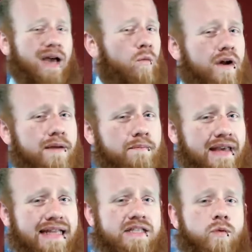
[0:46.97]
and what it
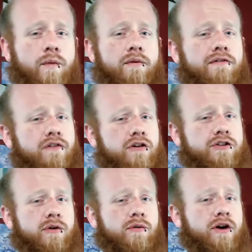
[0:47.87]
means when we refer
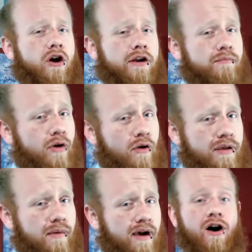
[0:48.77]
to it regarding
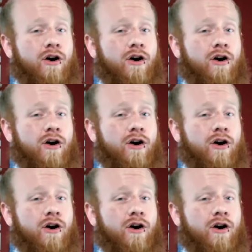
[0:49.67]
Pokemon.